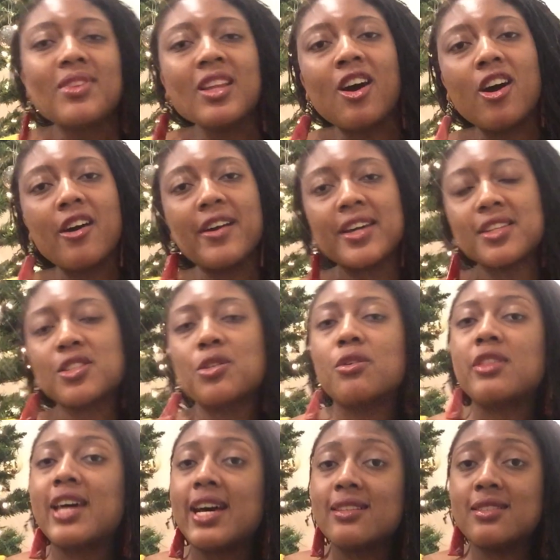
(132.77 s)
Alright, so
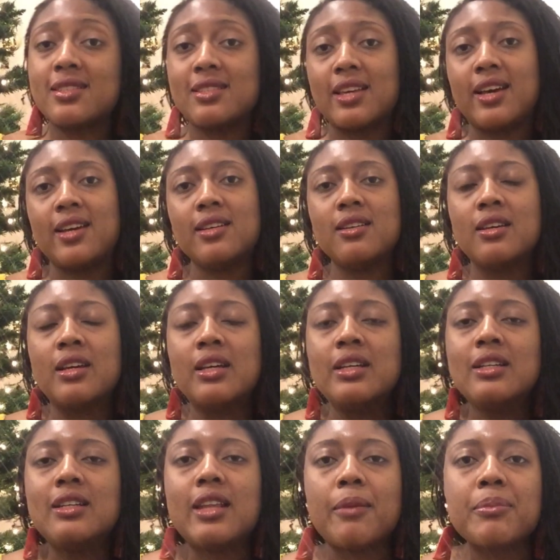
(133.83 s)
that said,
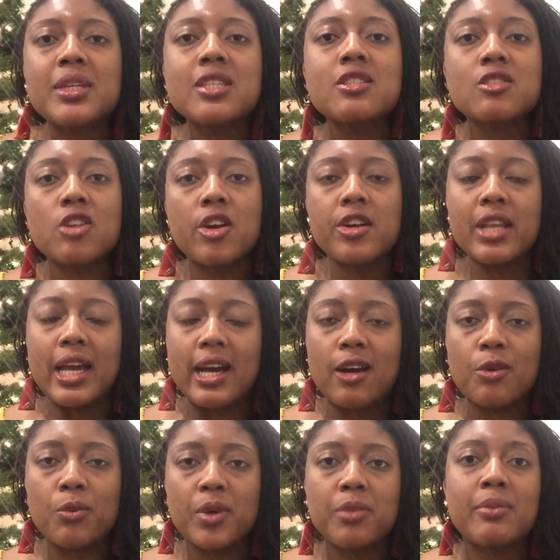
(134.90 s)
let me start
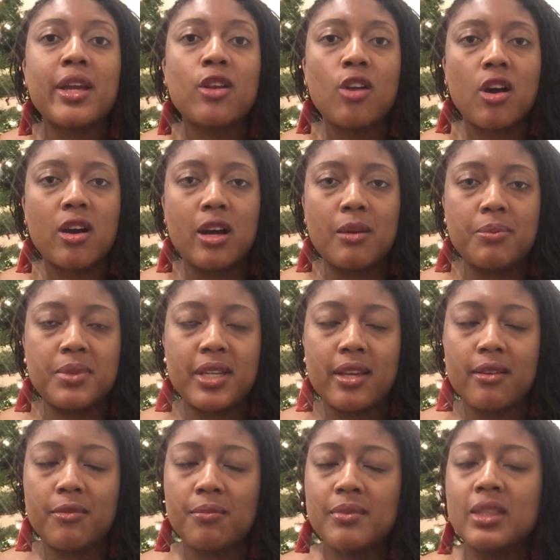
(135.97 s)
out with my lock
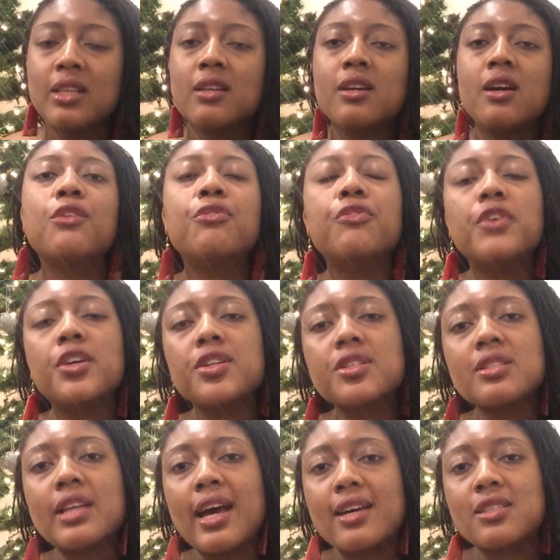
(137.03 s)
update. The
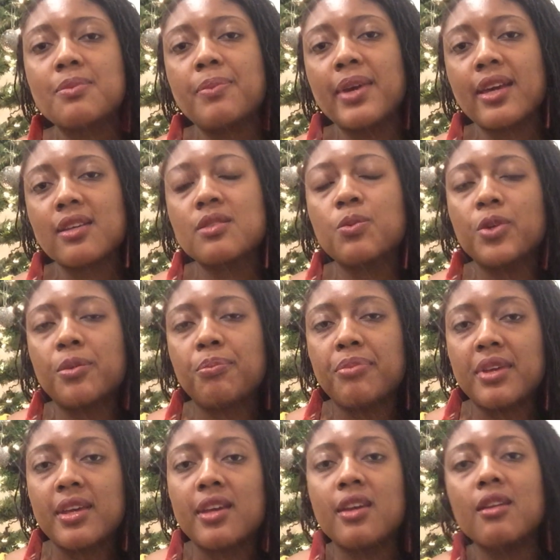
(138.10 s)
first aspect would
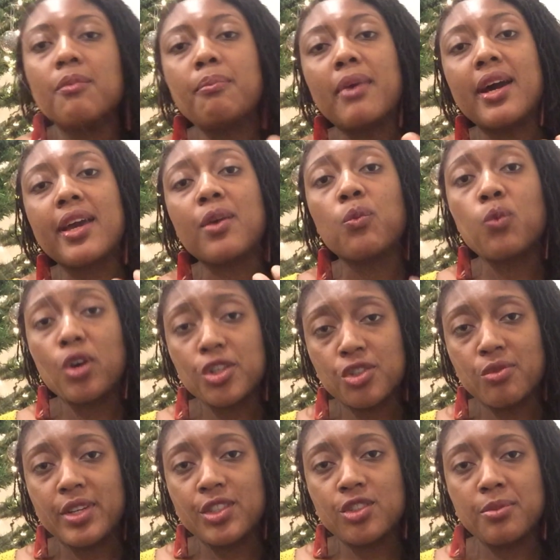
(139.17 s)
be my wash
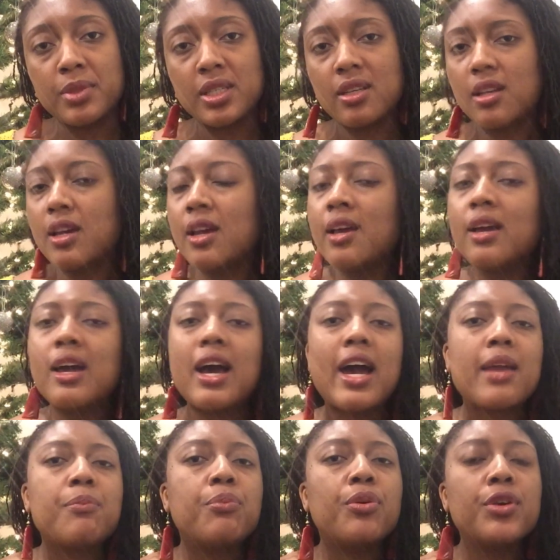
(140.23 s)
regimen.
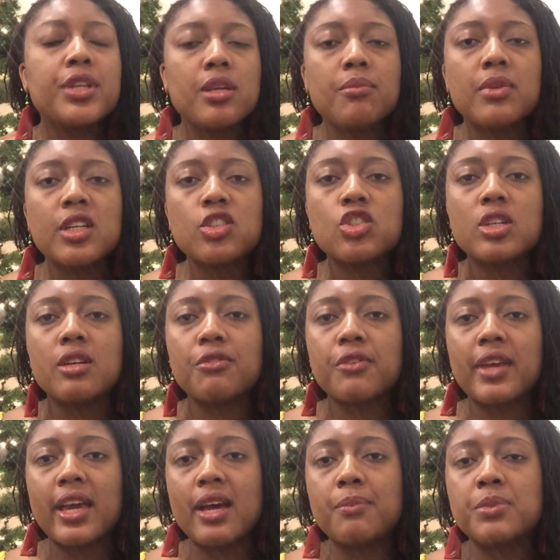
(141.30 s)
I pretty much have
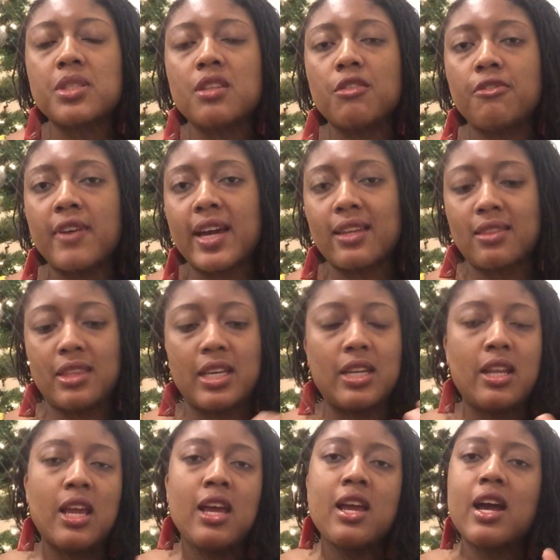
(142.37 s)
kept the fact that
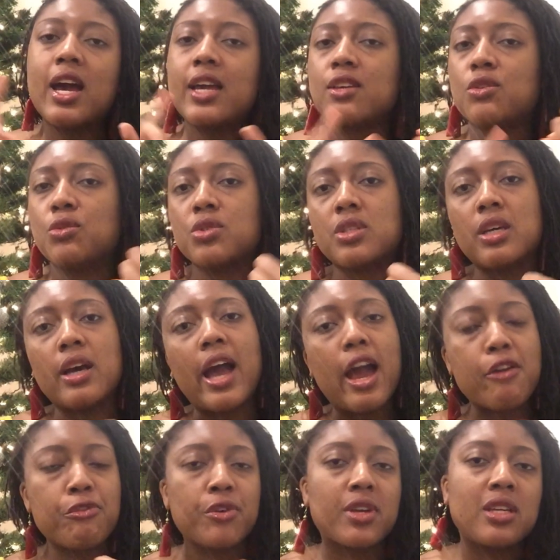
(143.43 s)
I use the
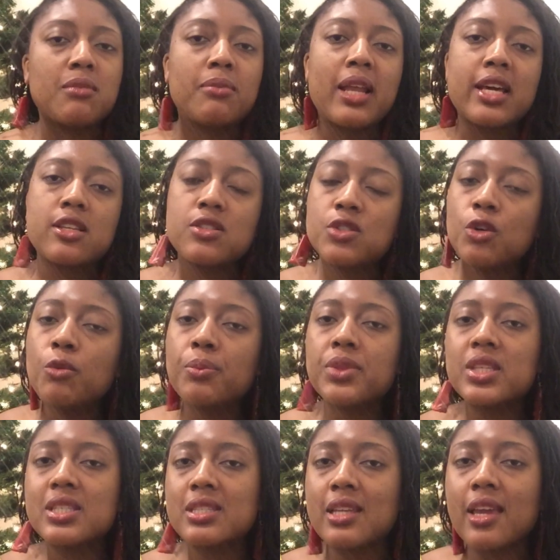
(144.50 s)
African black soap
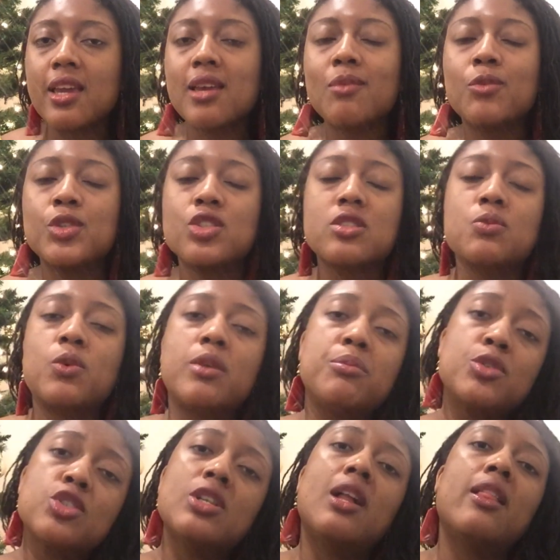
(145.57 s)
the same, which is what
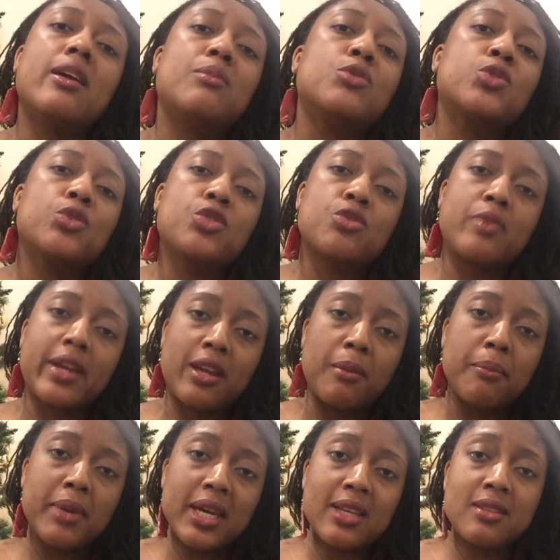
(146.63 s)
Michele M
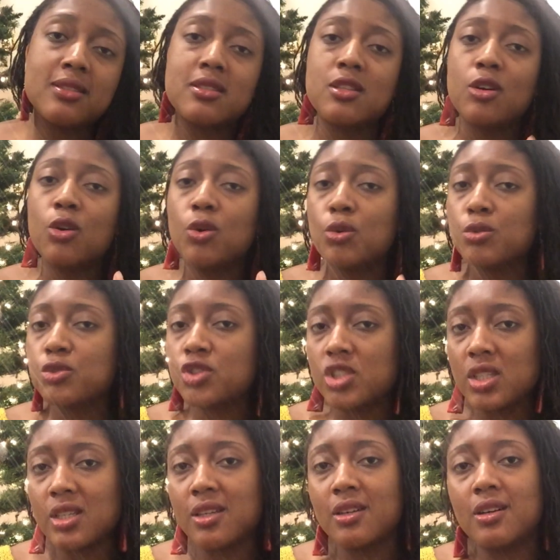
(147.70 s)
recommends, the
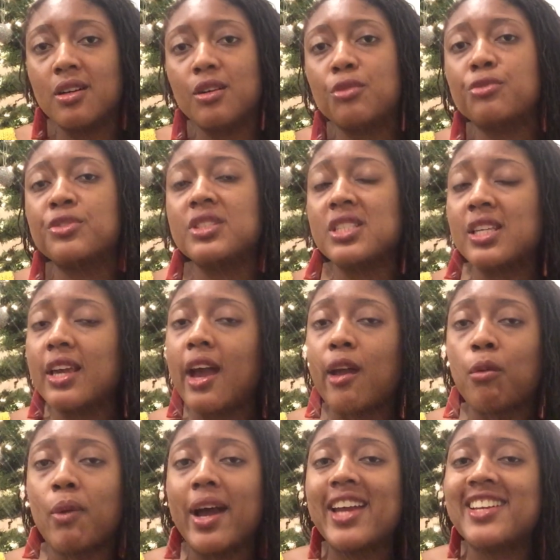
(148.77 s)
OG of
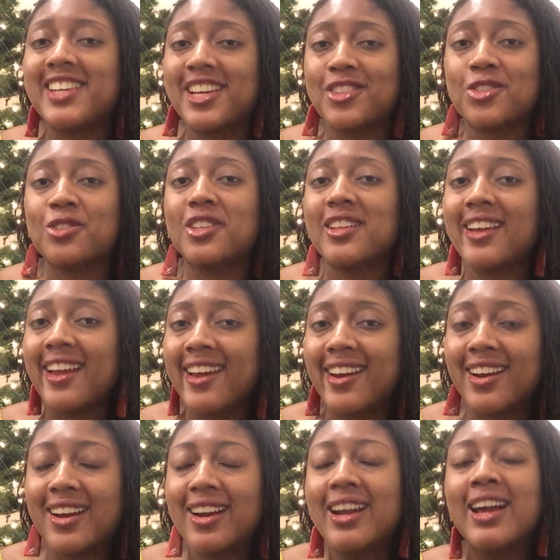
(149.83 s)
DIY natural
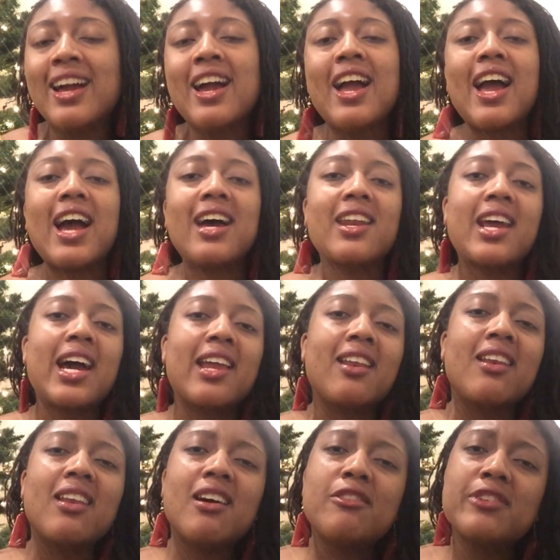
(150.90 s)
hair, and I
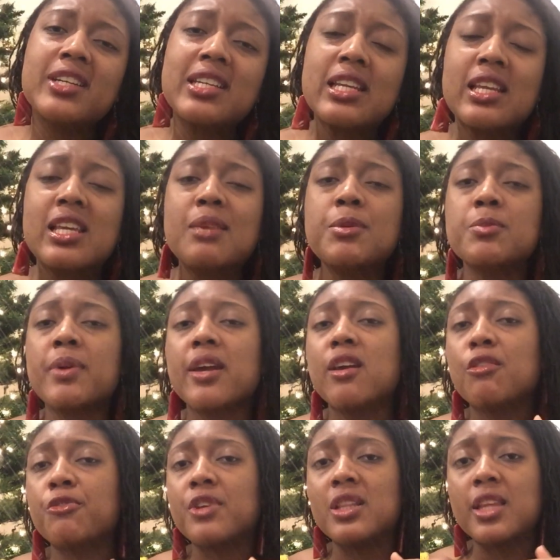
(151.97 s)
love it. It keeps my hair
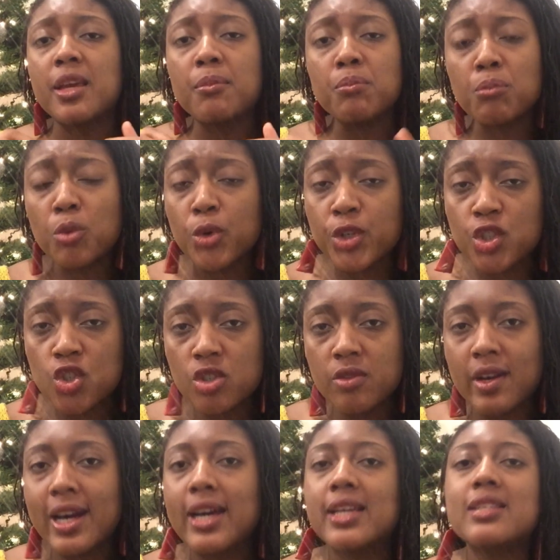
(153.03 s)
feeling
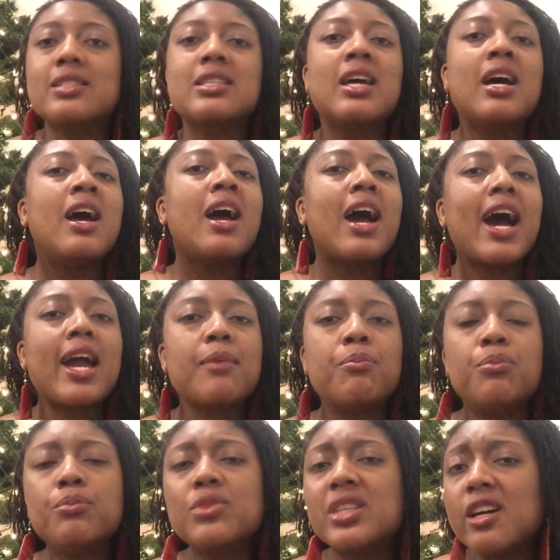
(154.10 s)
moisturized. I
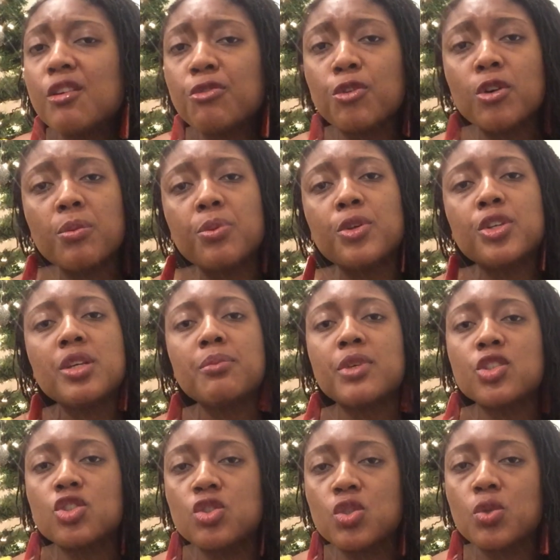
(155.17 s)
therefore pretty
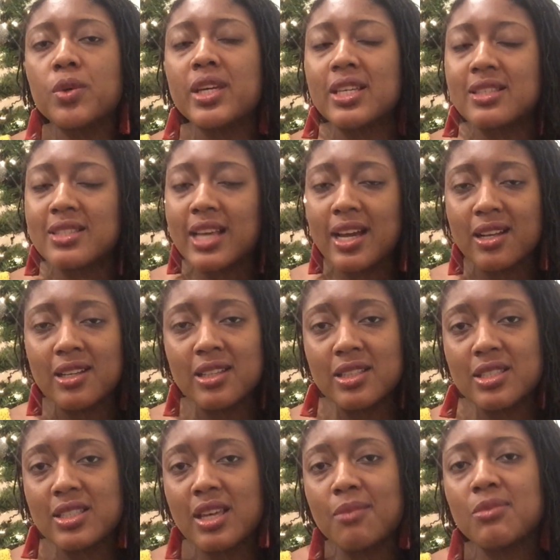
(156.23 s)
much do exactly the
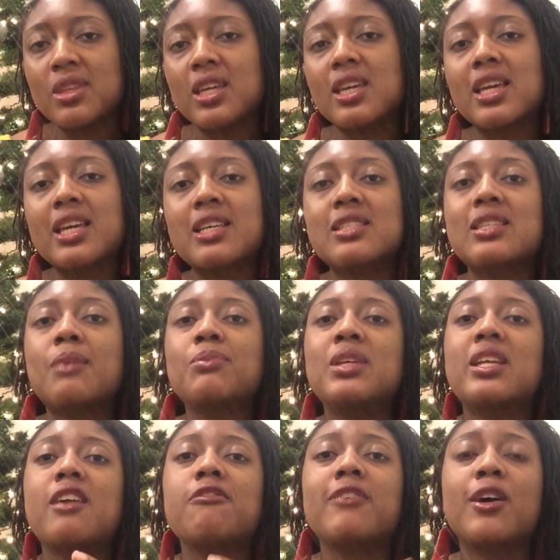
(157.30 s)
same thing, except
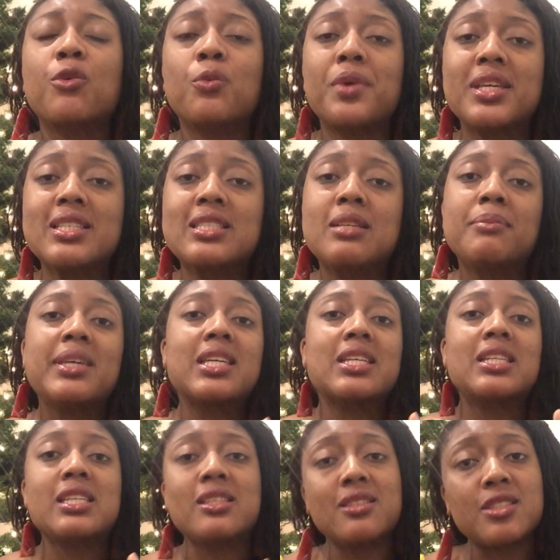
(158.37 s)
that I found ways to make it
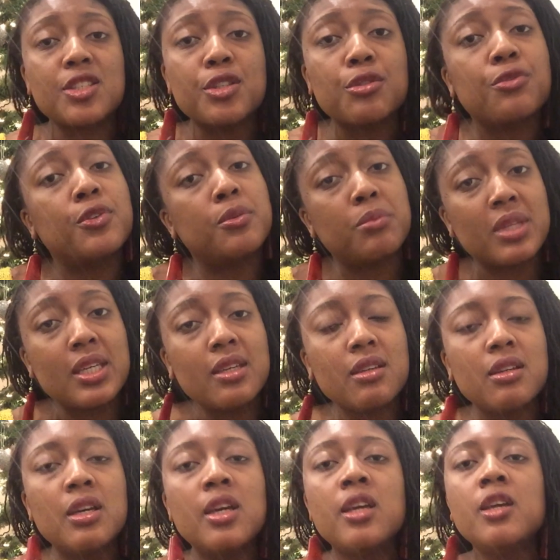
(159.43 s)
easier for me.
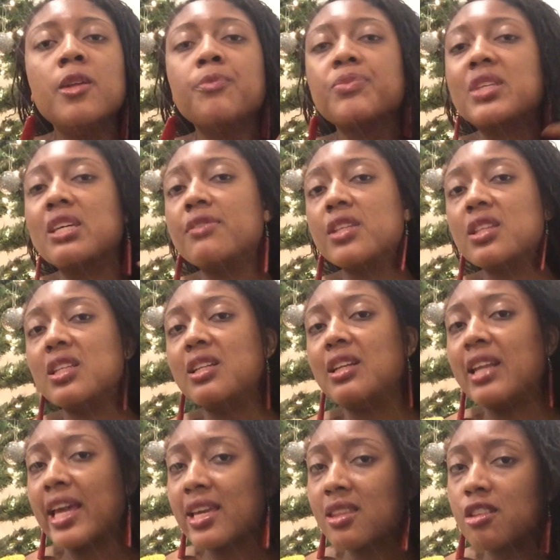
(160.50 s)
Given the
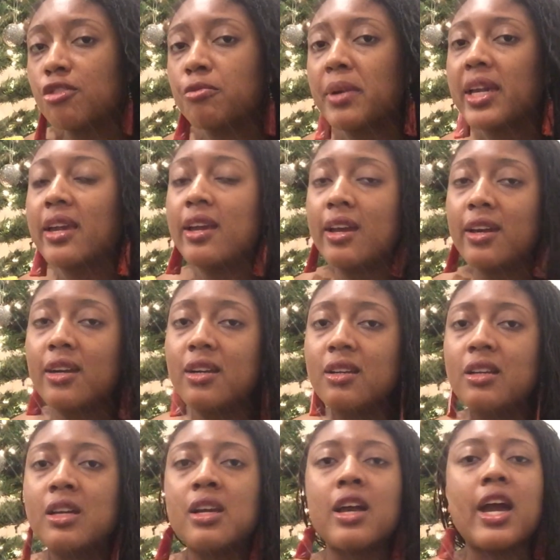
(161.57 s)
length of my
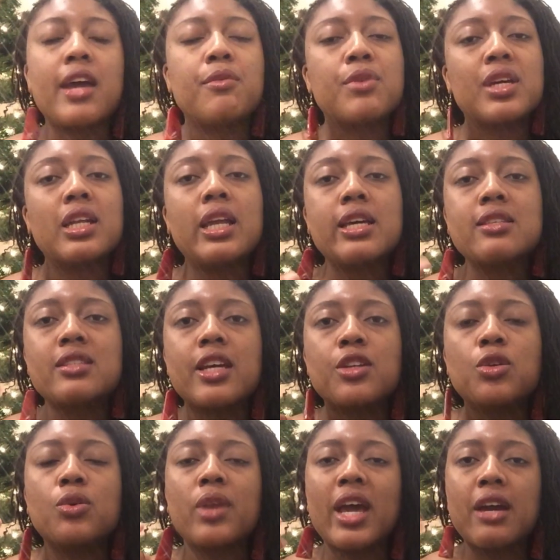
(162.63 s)
hair, I realized I
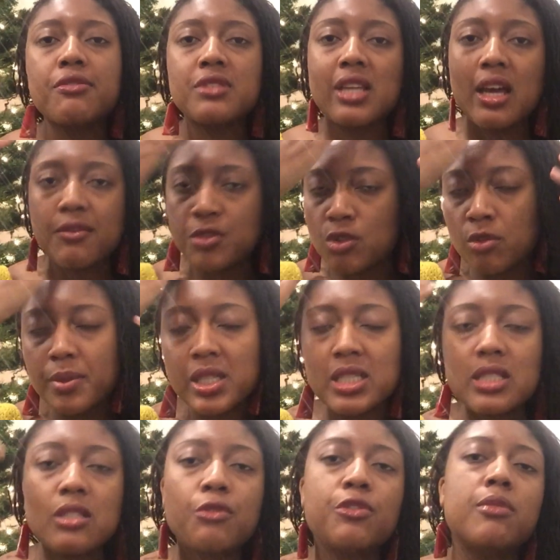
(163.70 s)
don't have to have so many
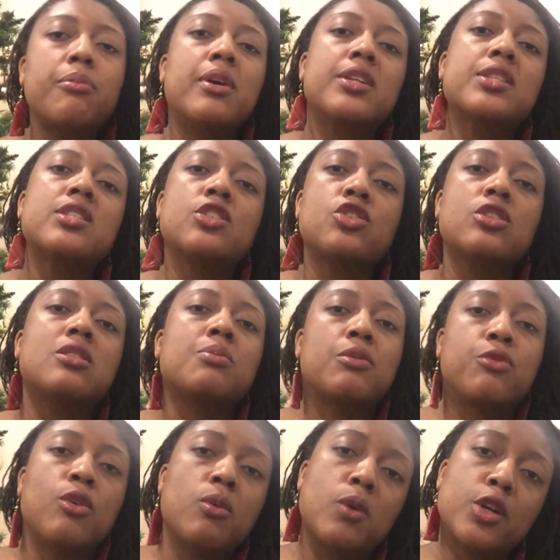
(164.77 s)
different partitions
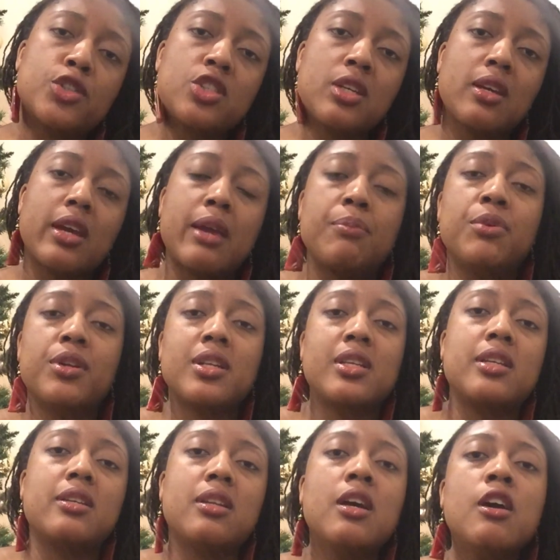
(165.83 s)
before washing. I put it
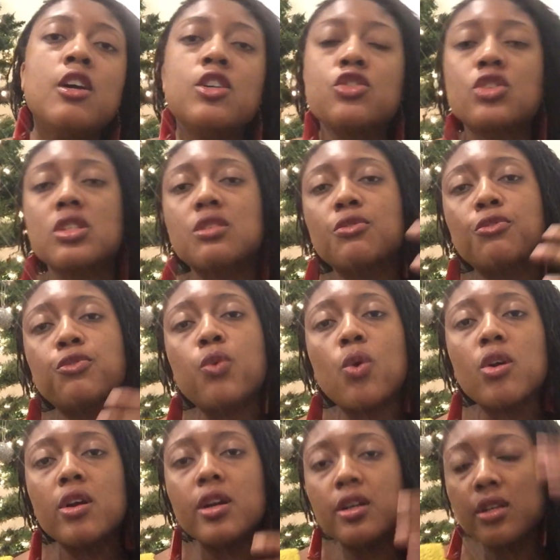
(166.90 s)
in just
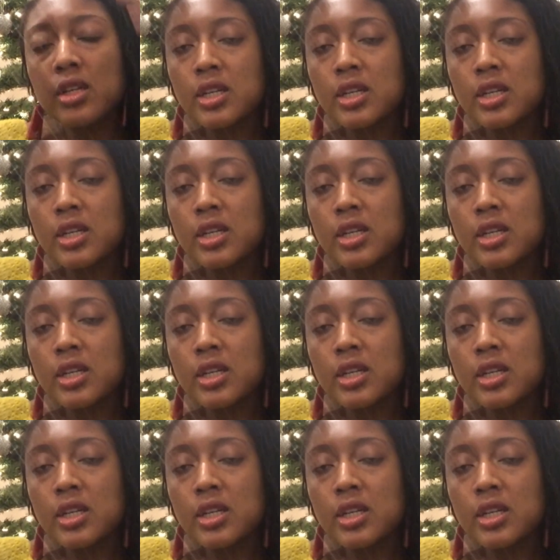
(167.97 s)
4